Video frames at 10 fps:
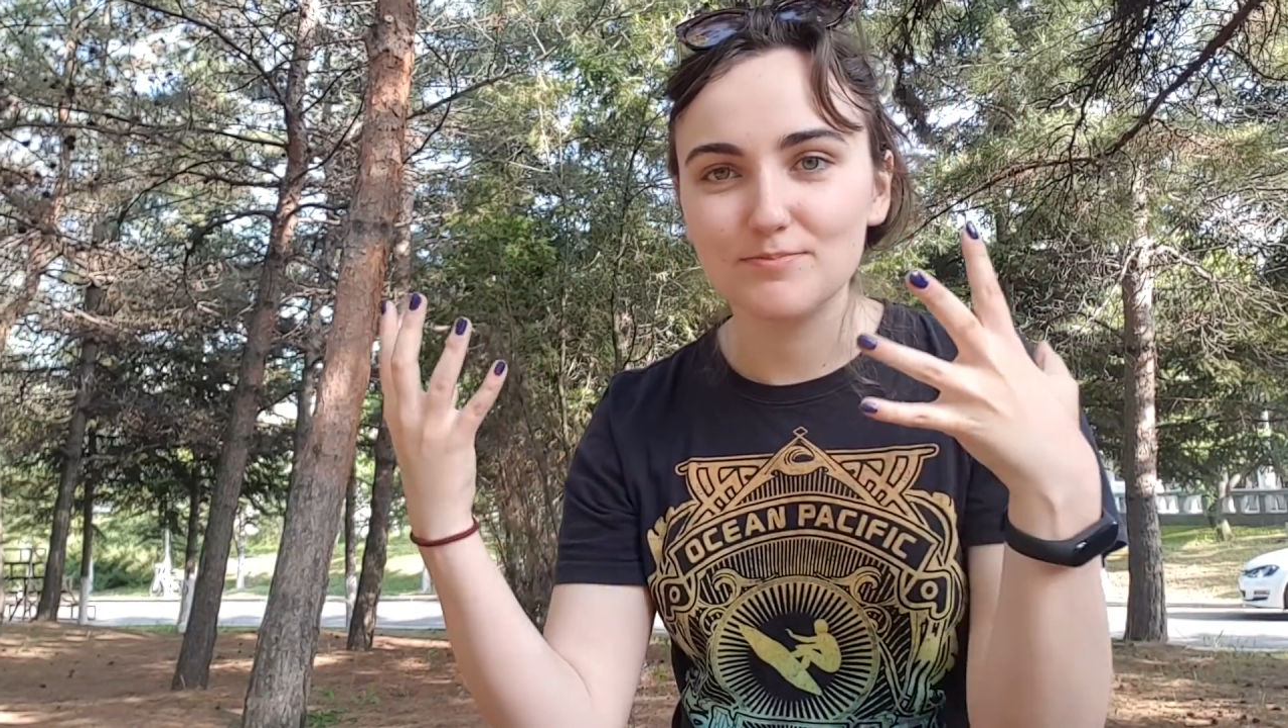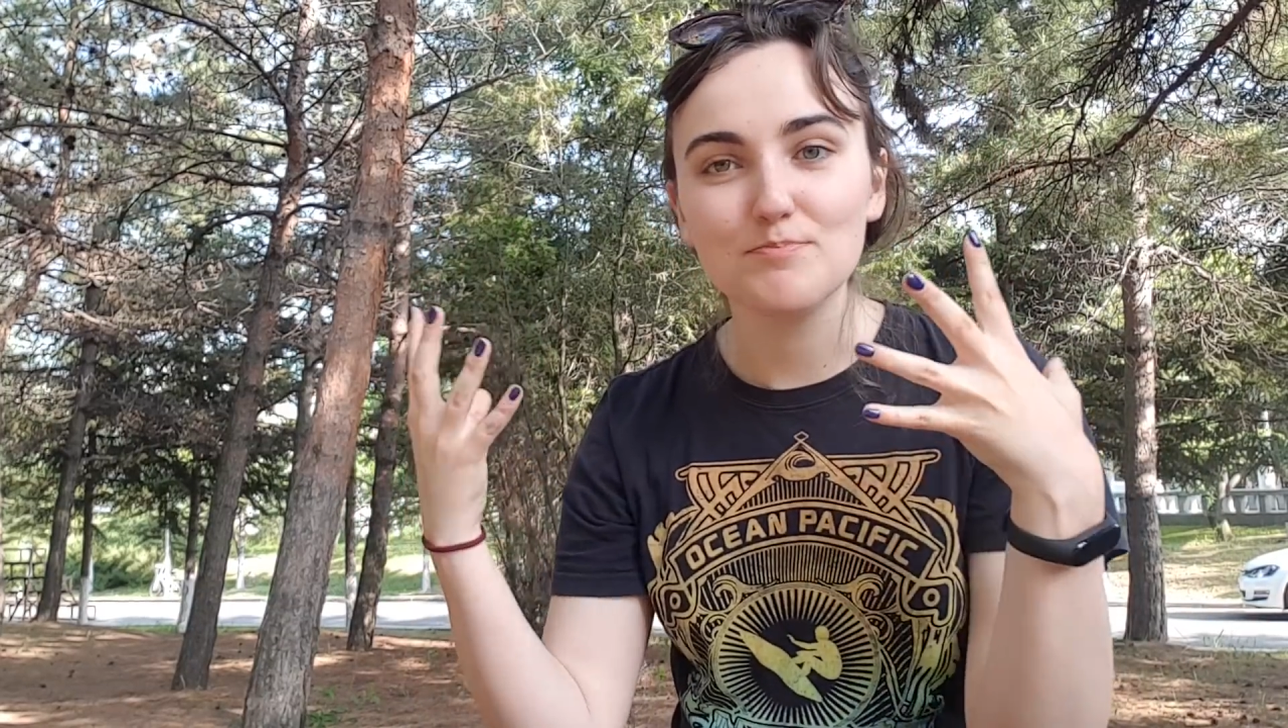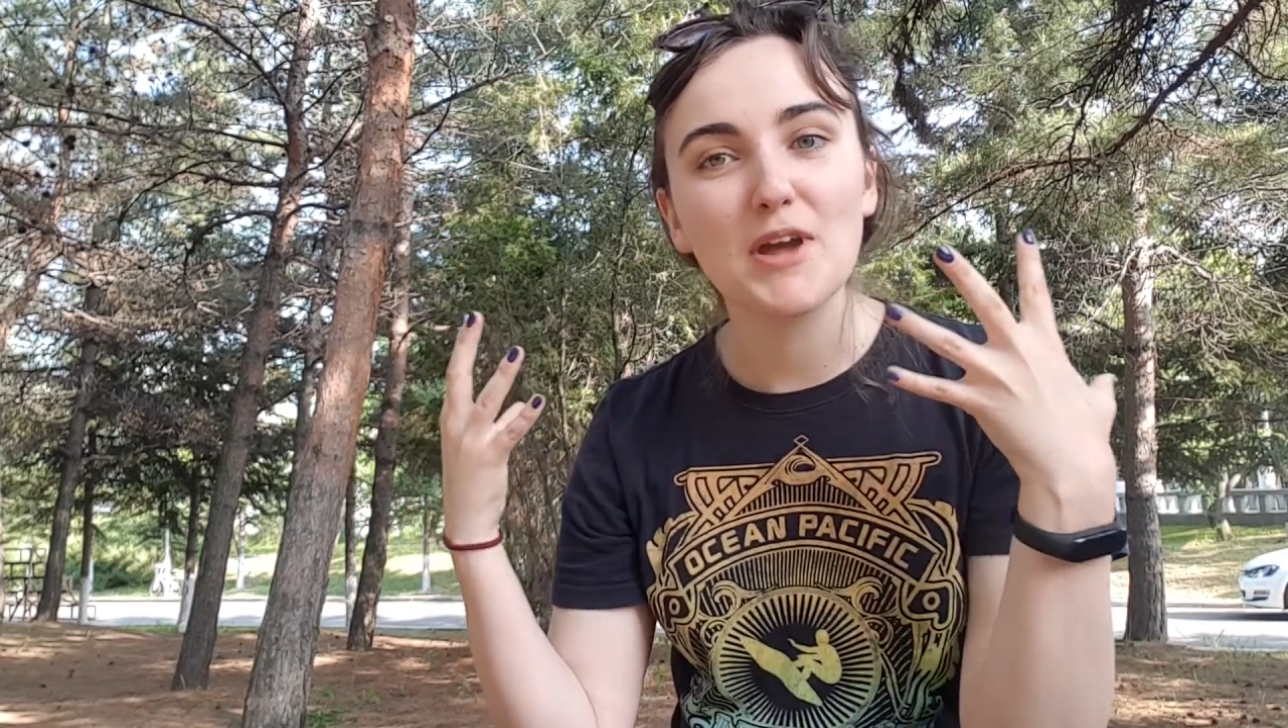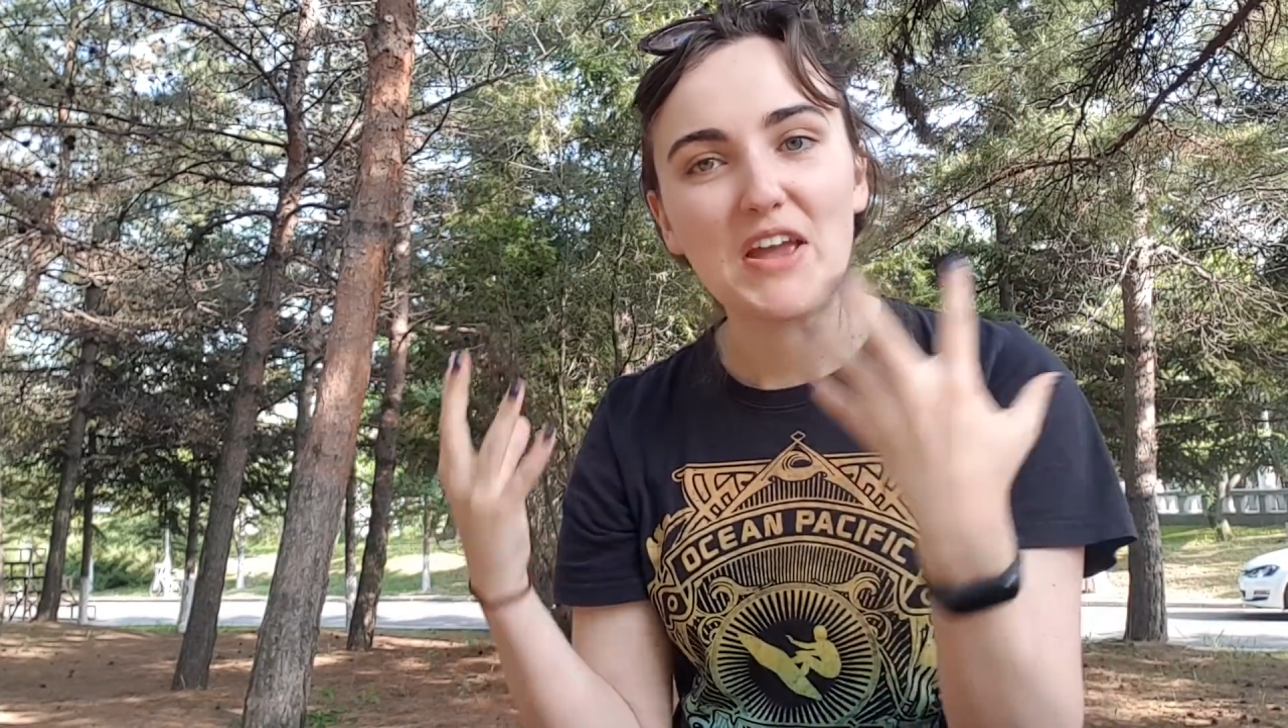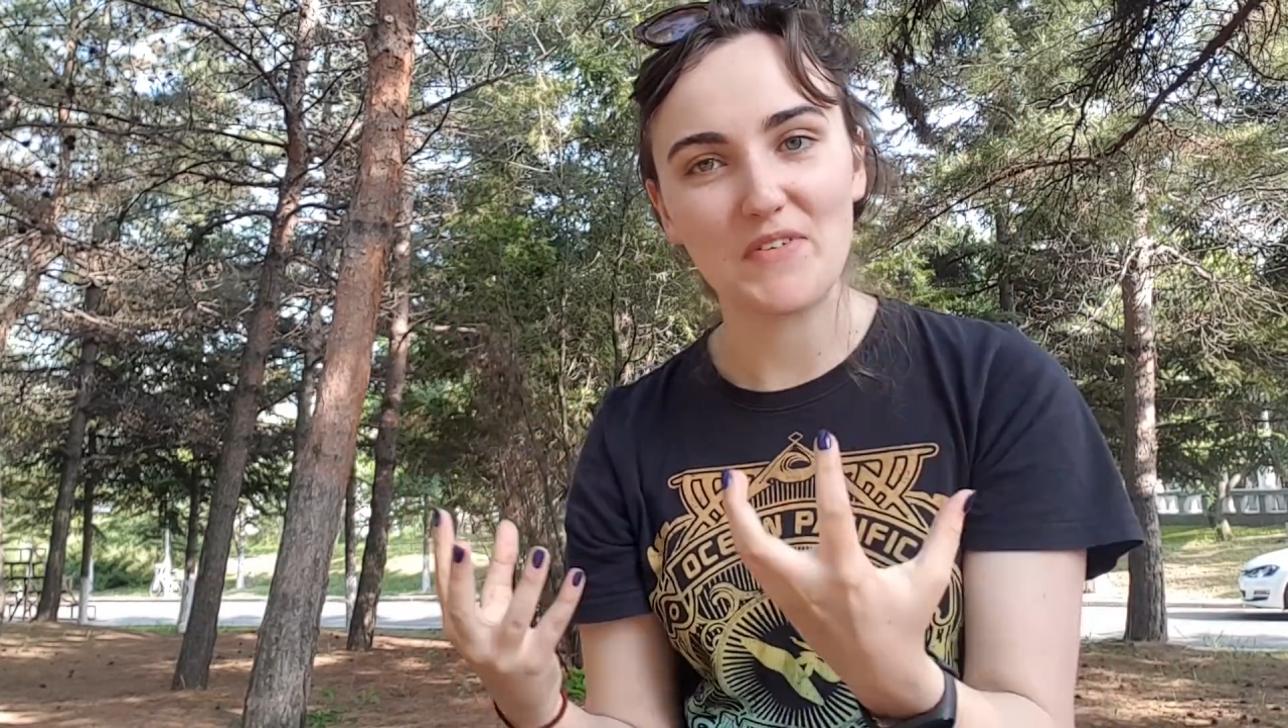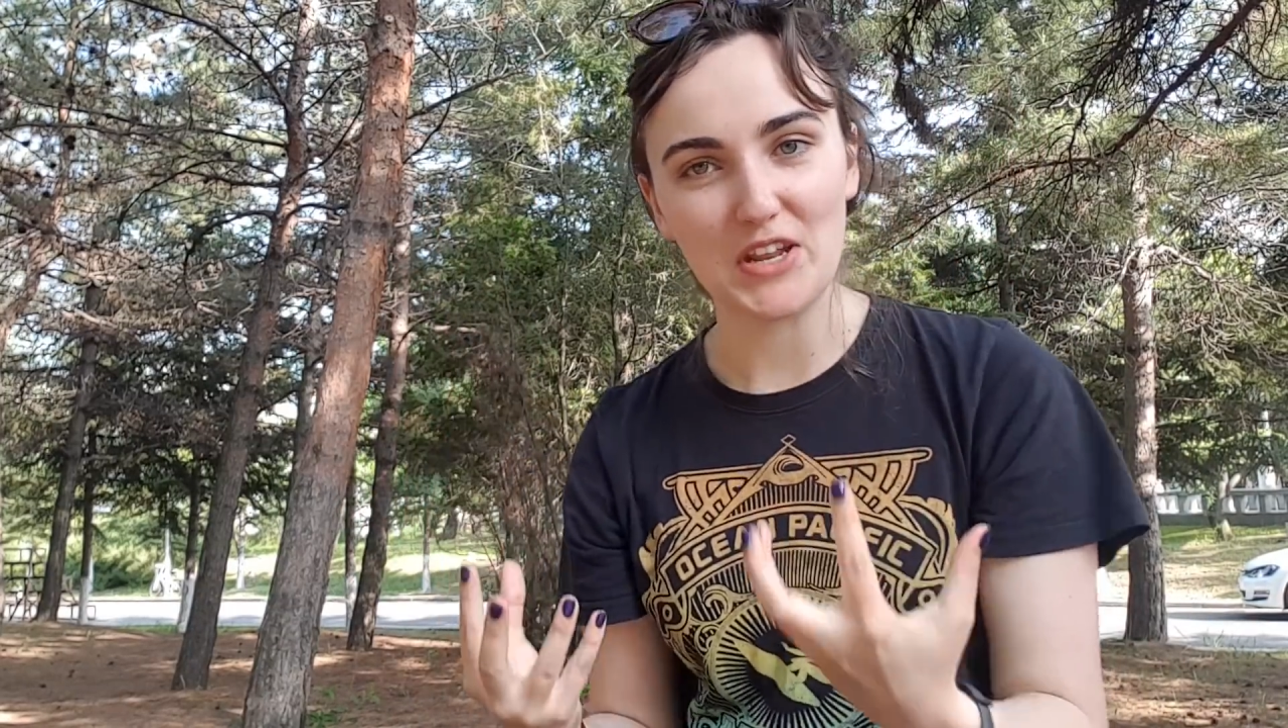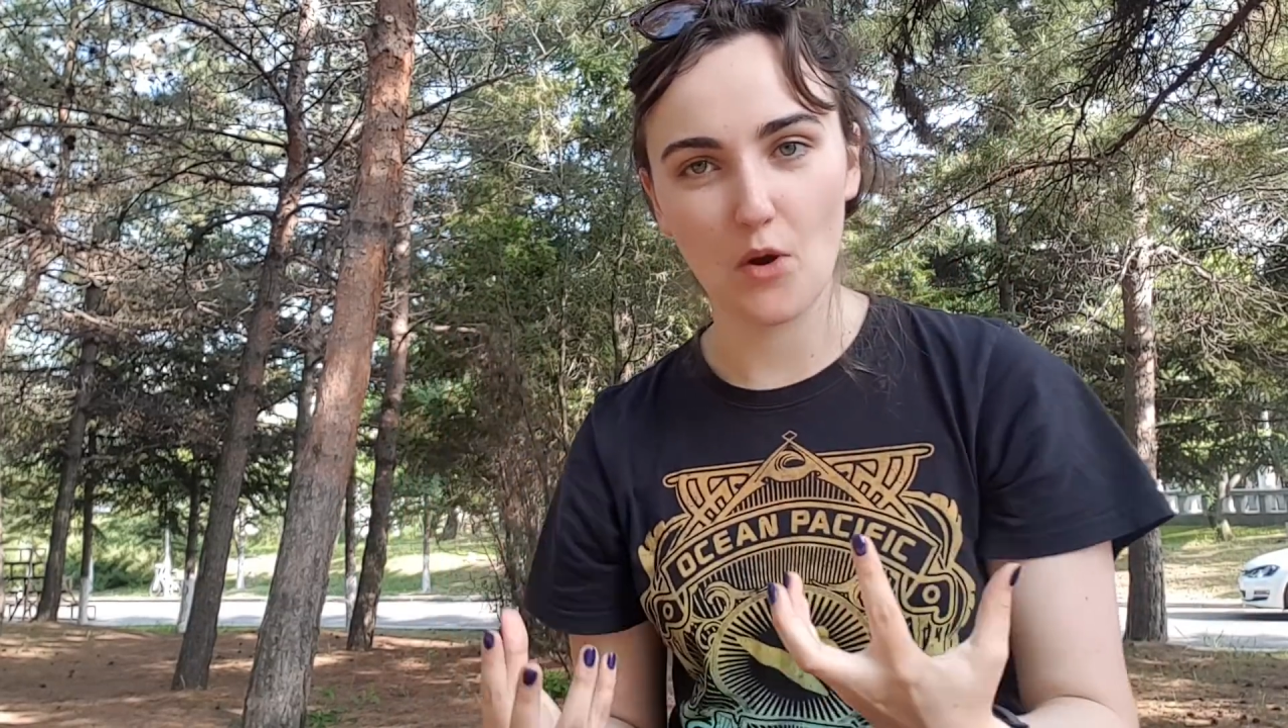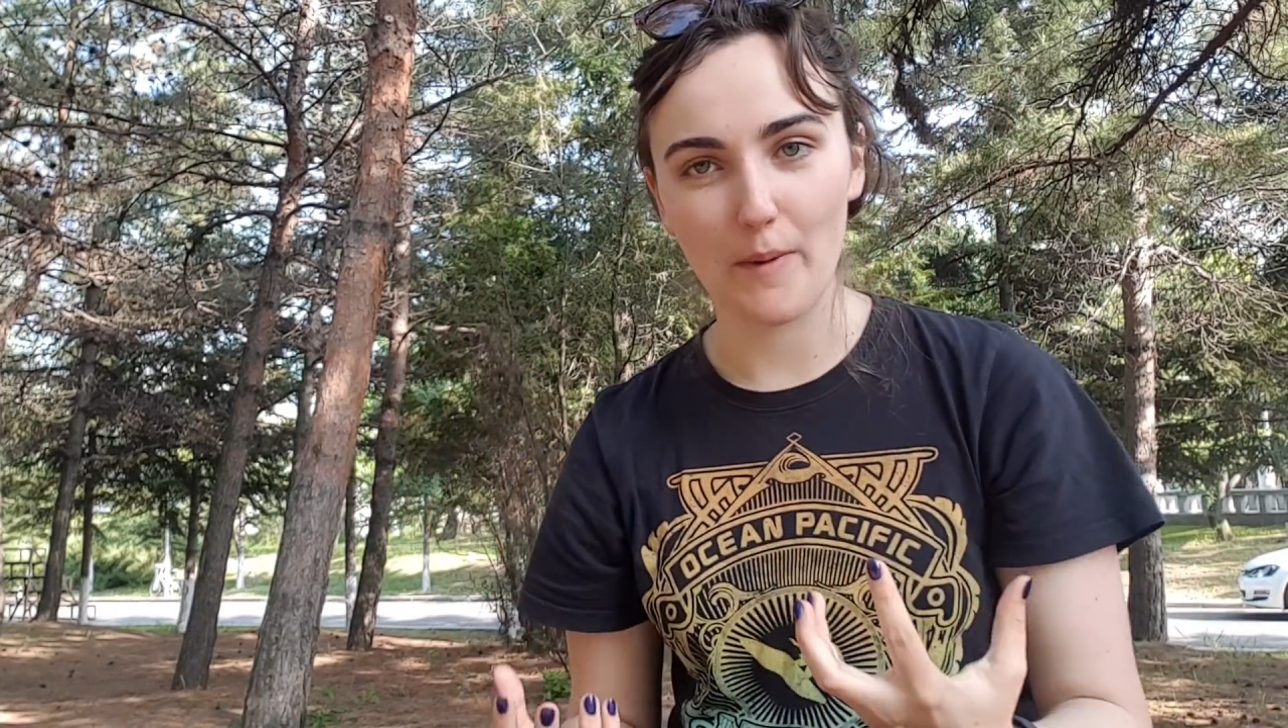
make a video